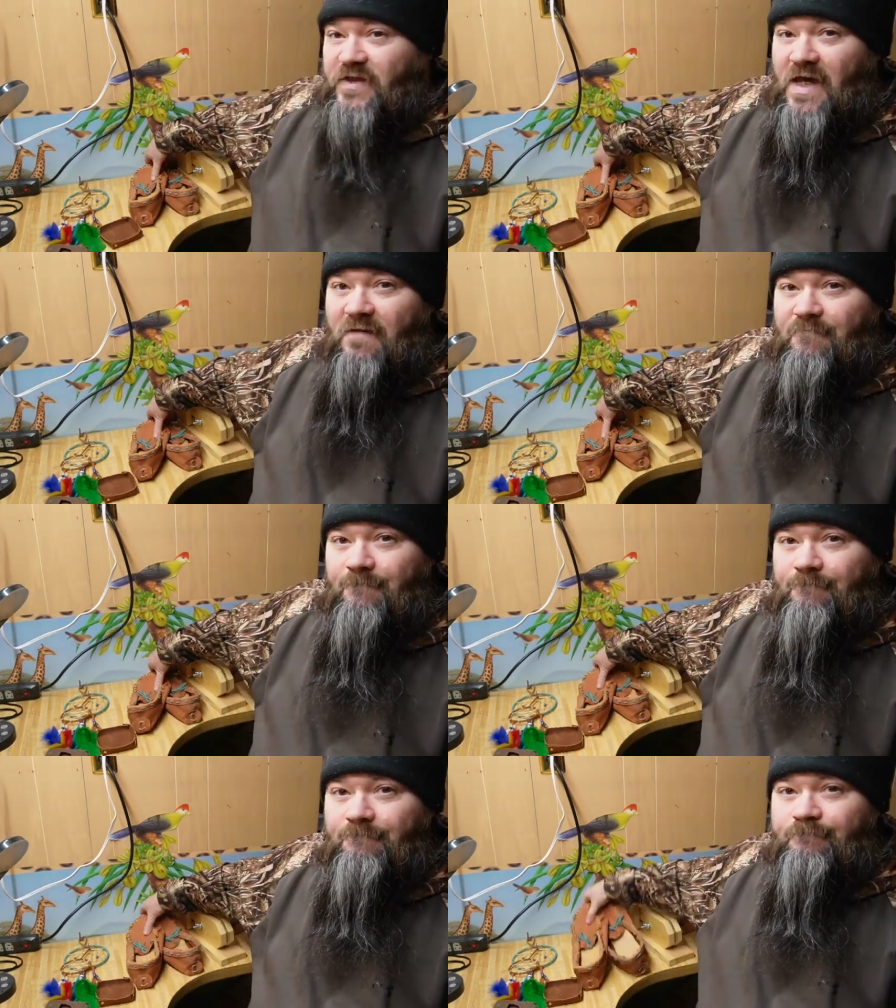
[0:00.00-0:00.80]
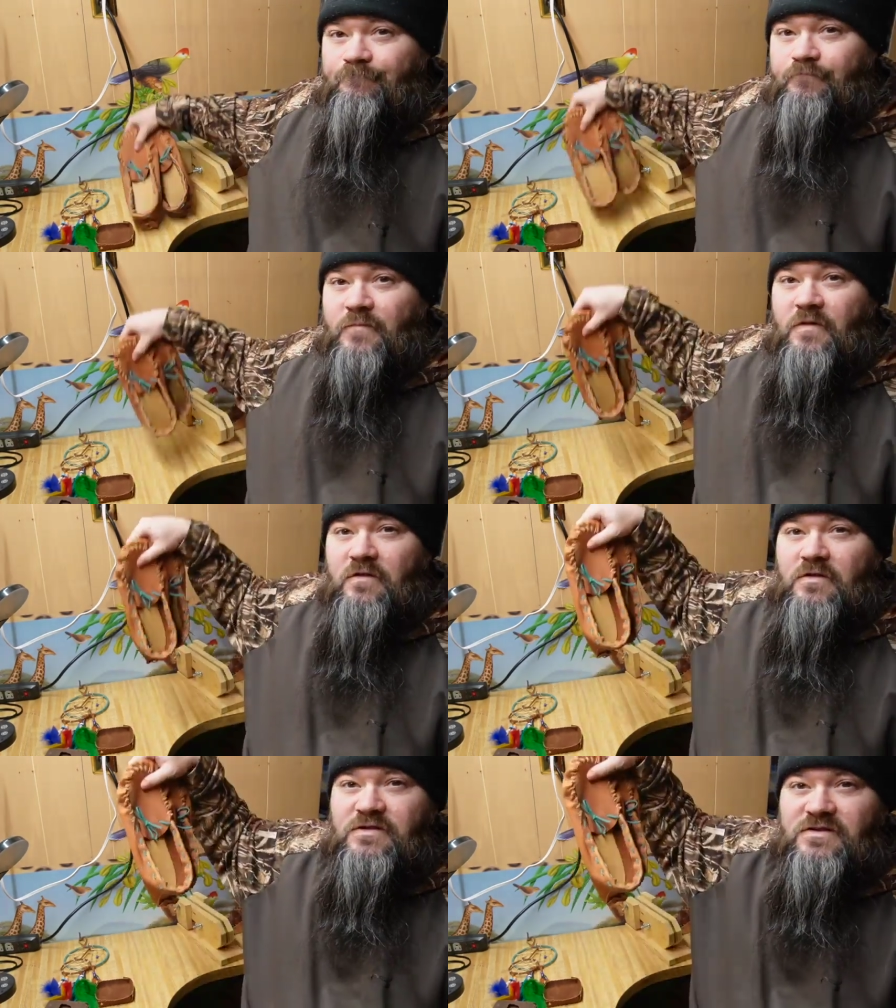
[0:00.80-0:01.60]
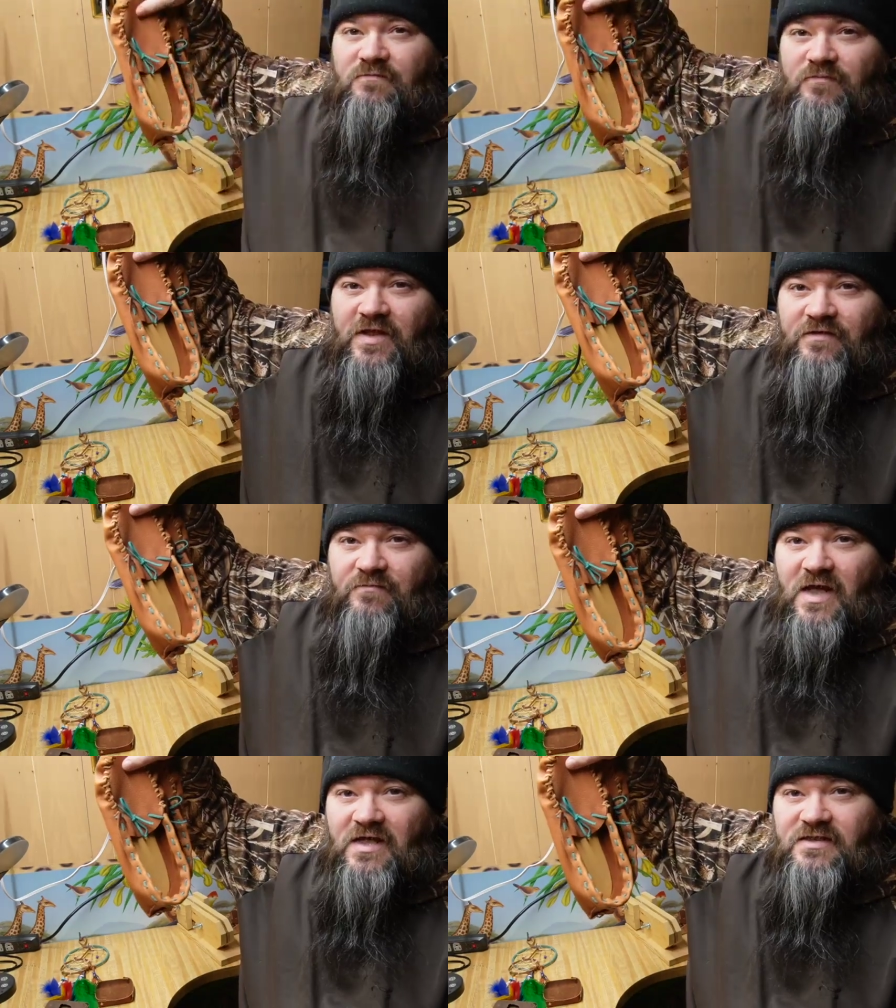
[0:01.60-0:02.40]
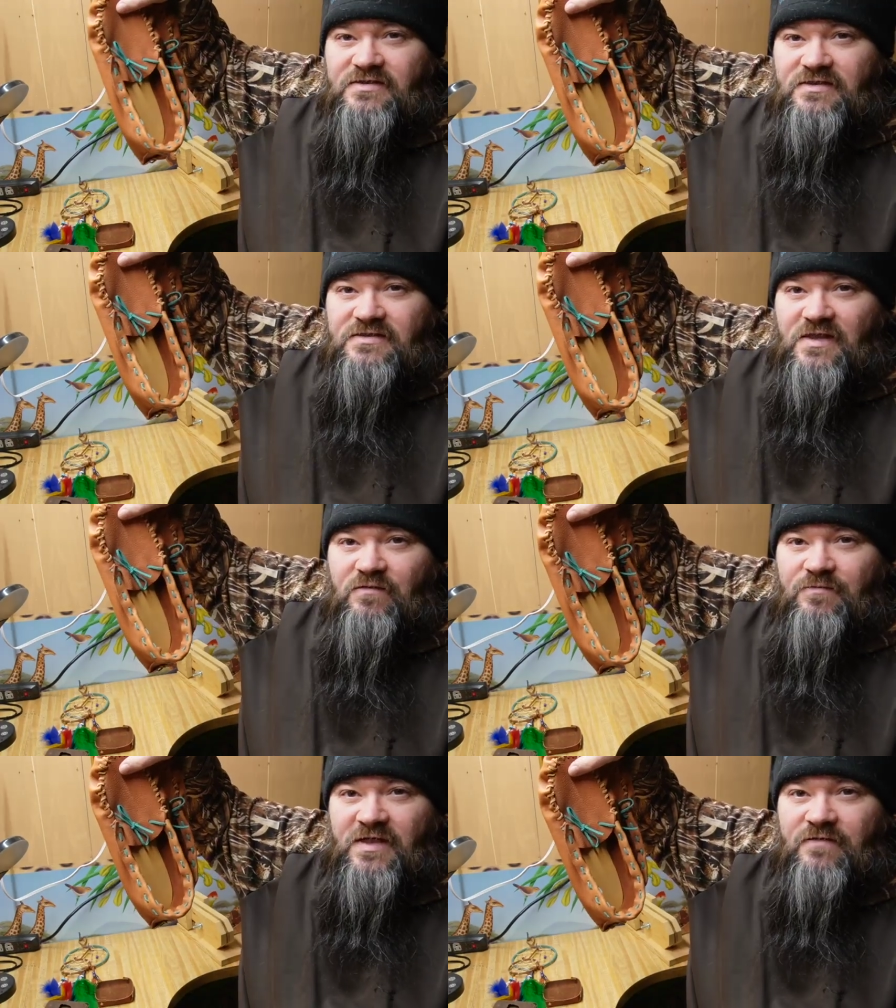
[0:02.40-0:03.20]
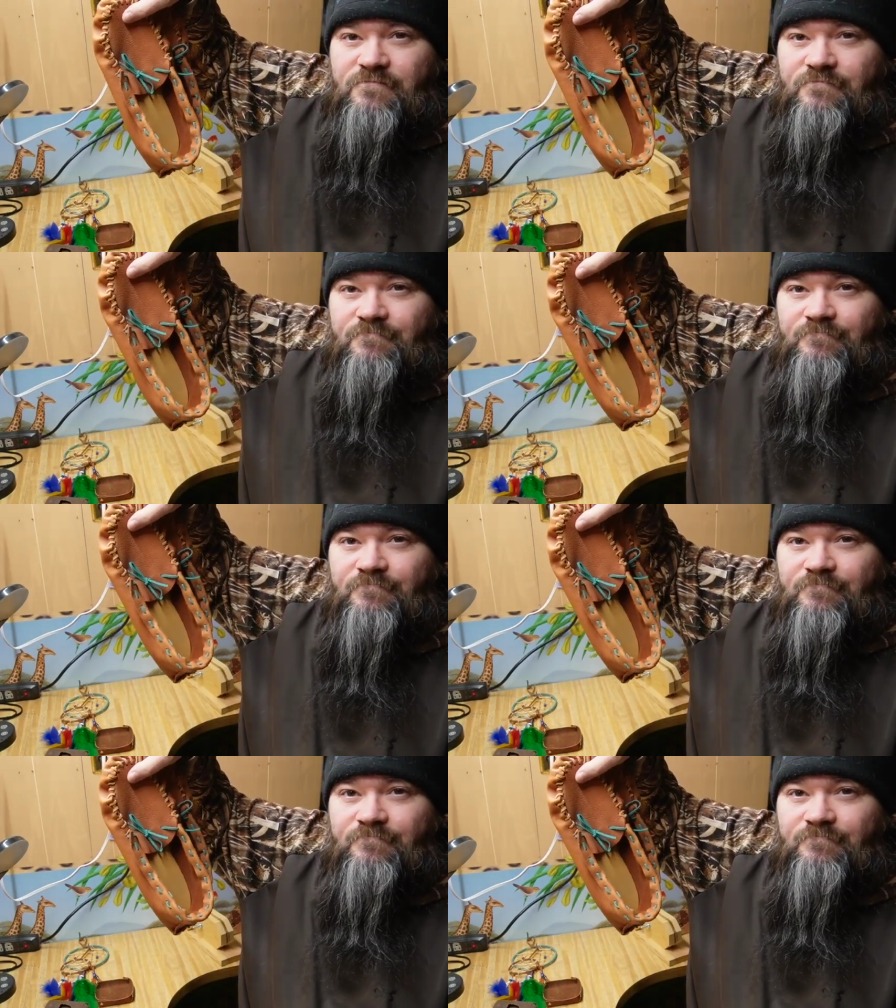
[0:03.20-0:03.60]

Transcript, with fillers: got some leather moccasins that we made.